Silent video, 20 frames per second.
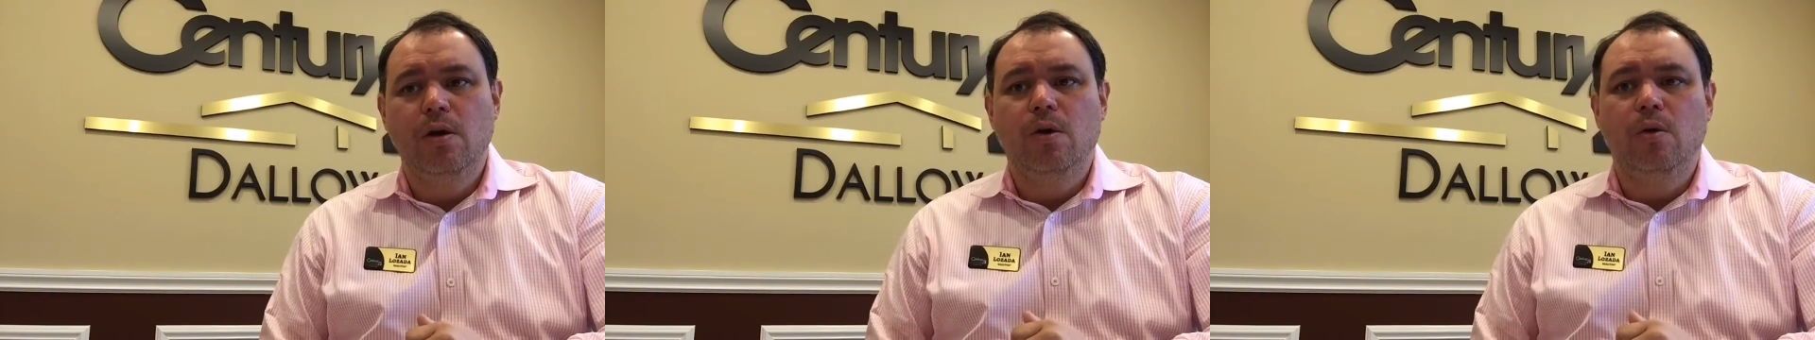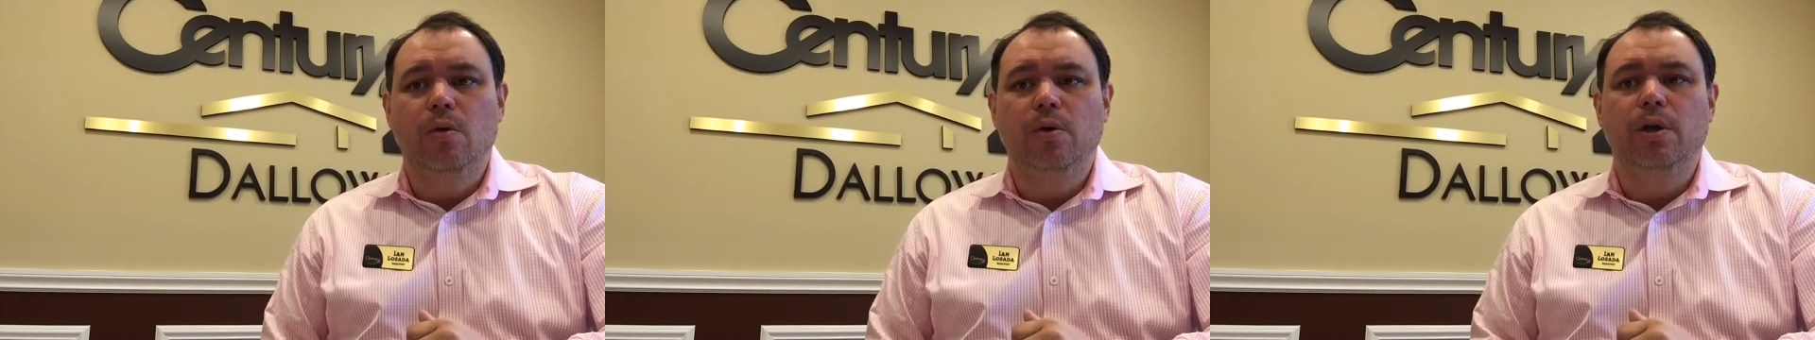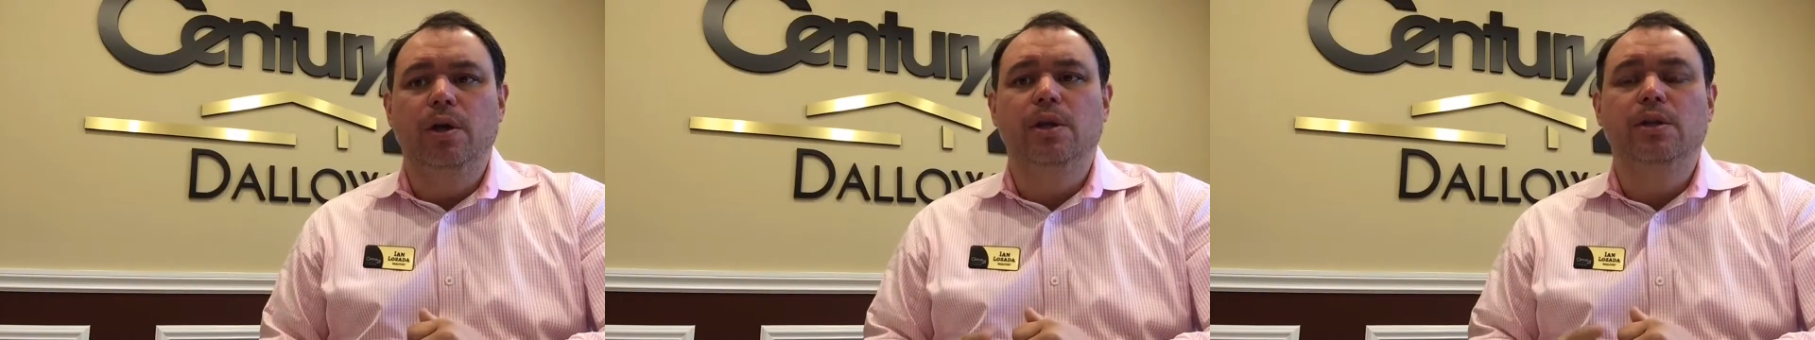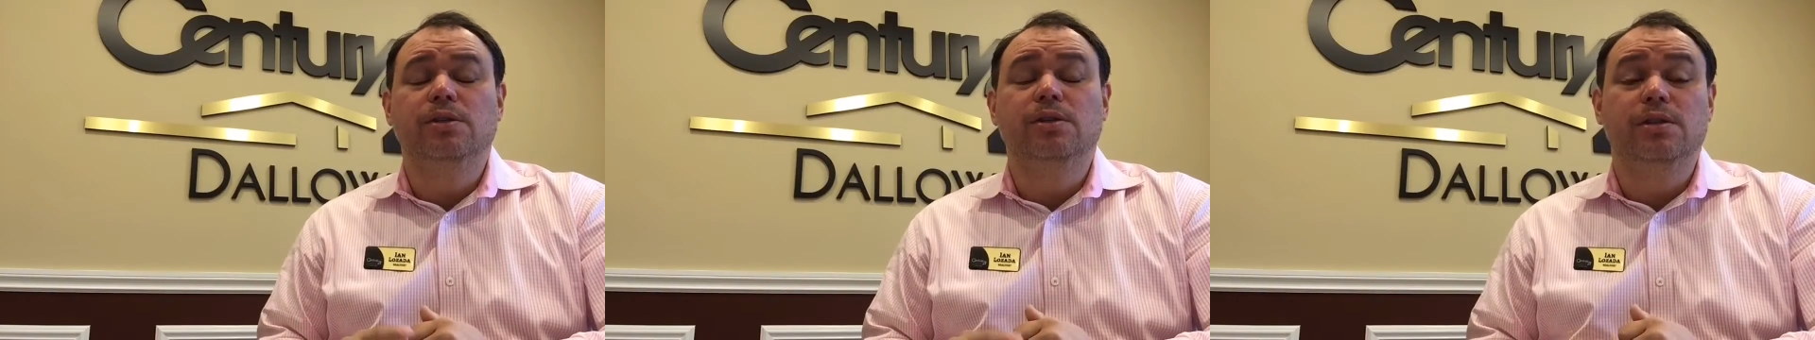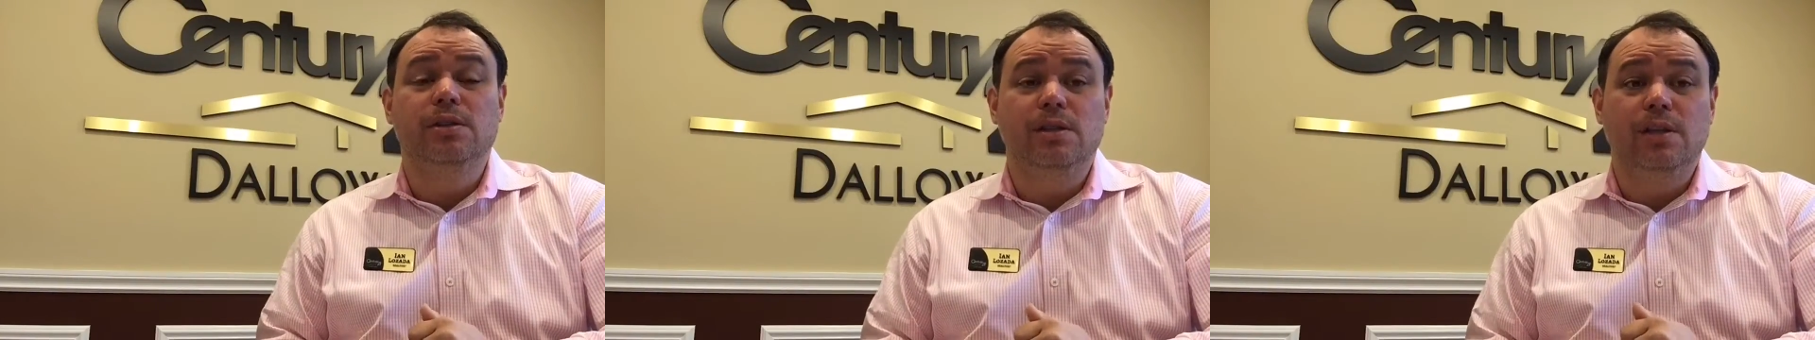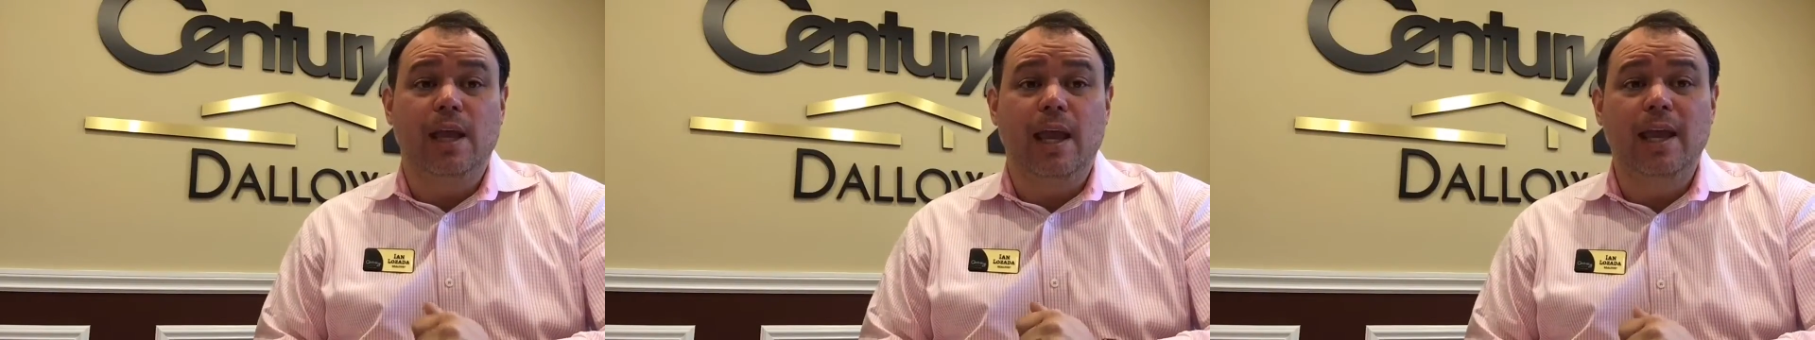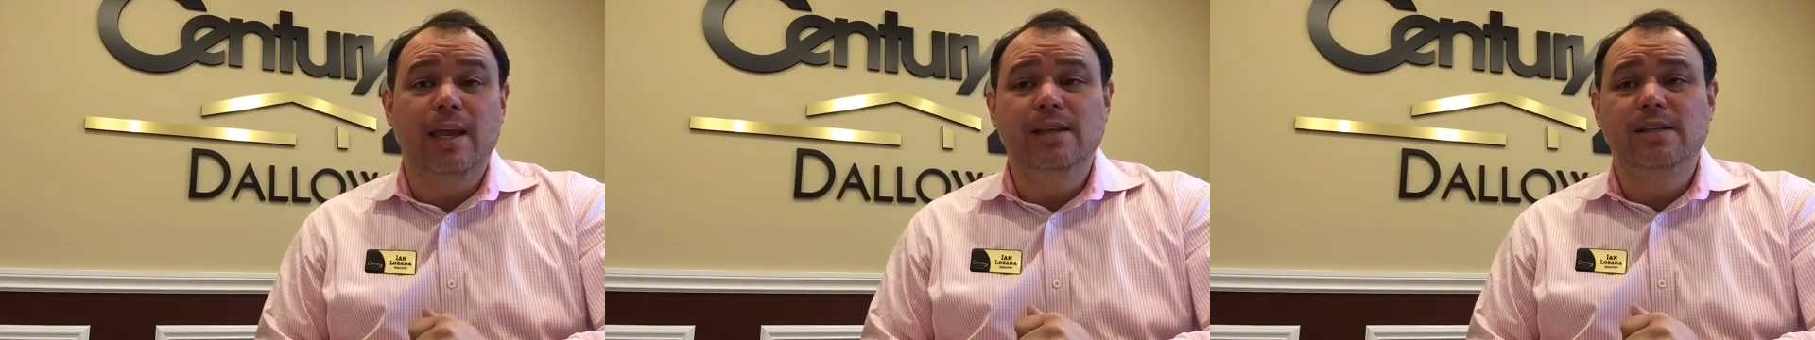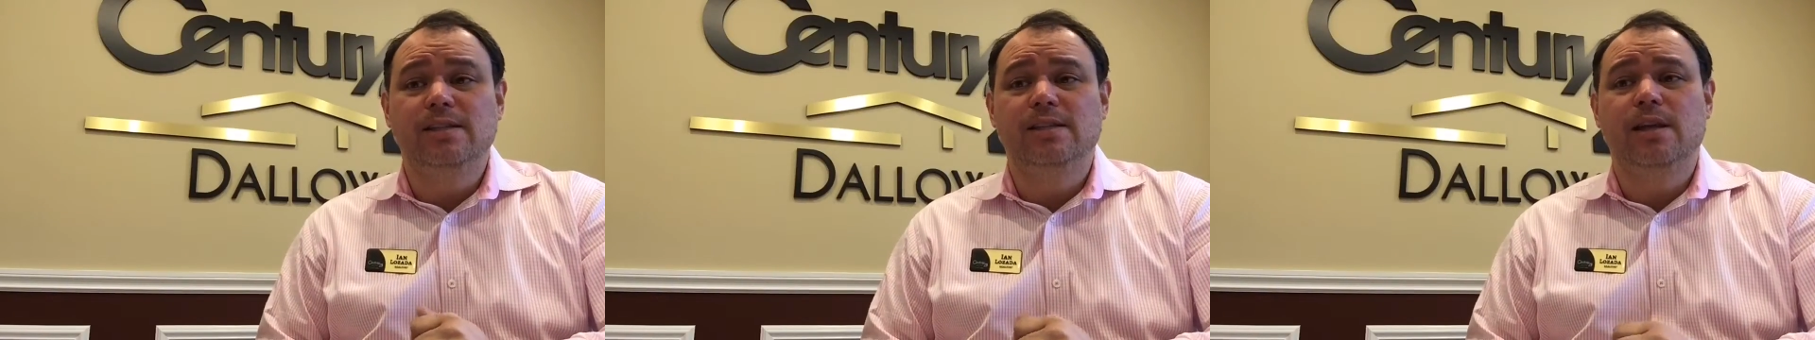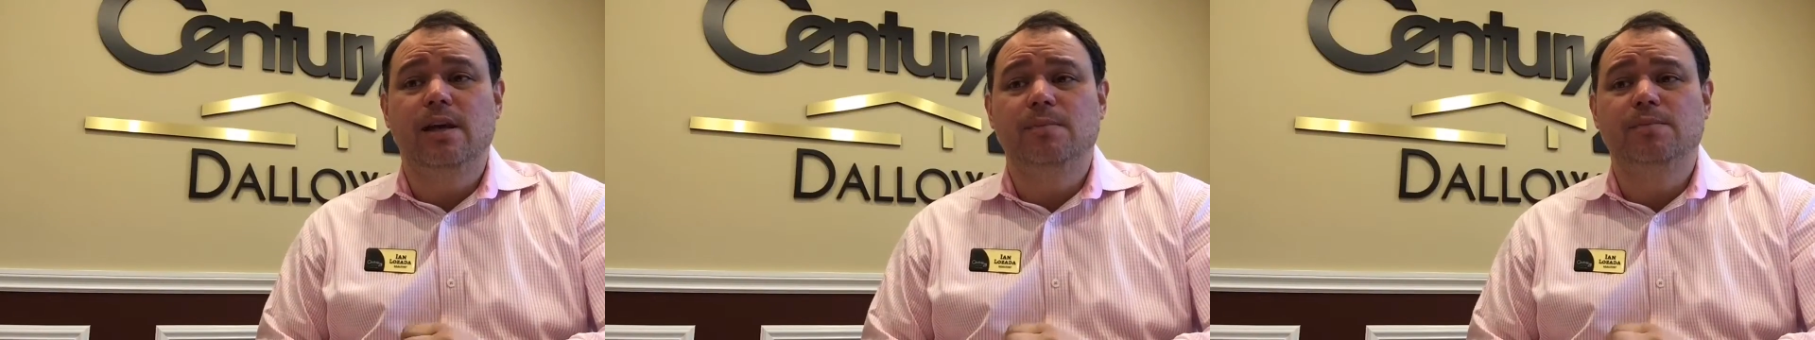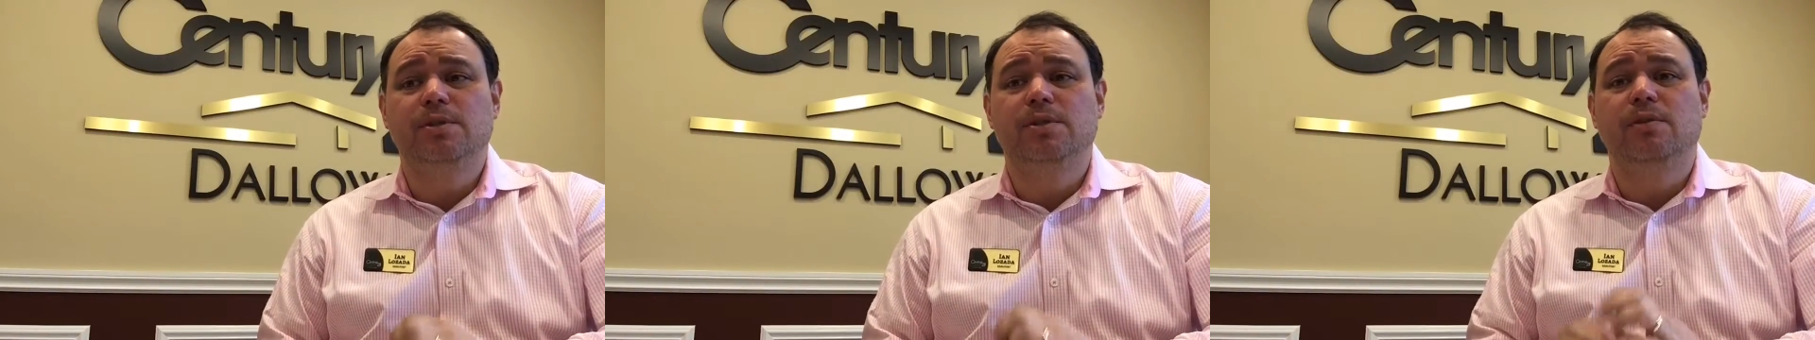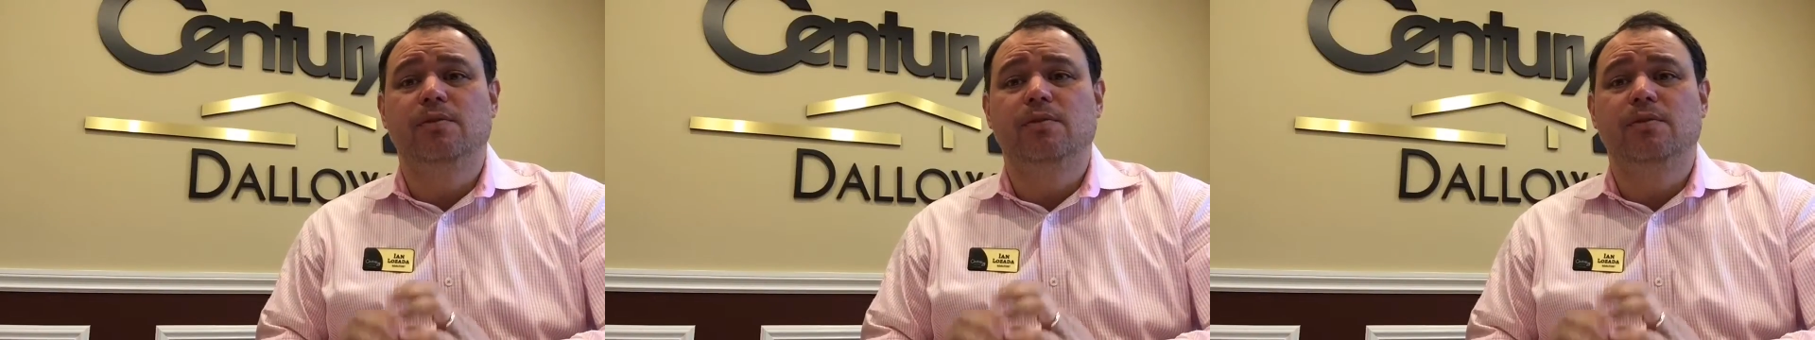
or you can take steps